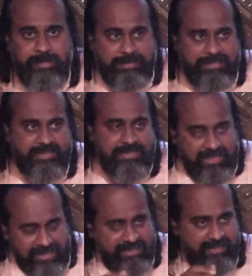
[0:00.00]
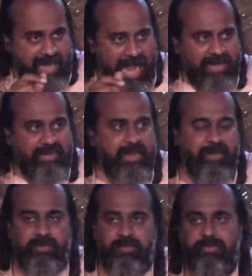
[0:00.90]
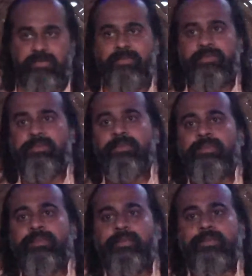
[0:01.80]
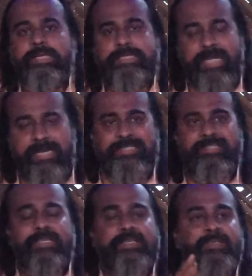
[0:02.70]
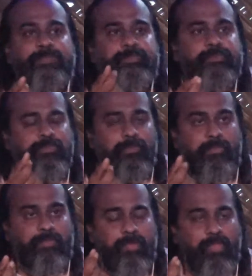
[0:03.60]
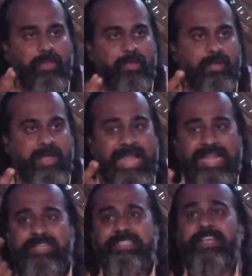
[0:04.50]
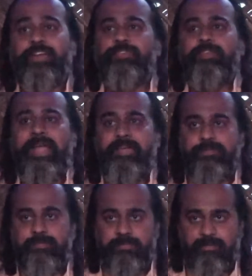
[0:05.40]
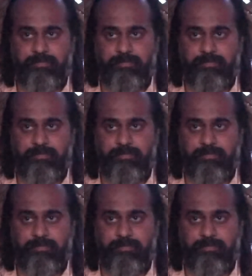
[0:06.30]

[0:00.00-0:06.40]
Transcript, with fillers: This just acting, that is the elixir of life.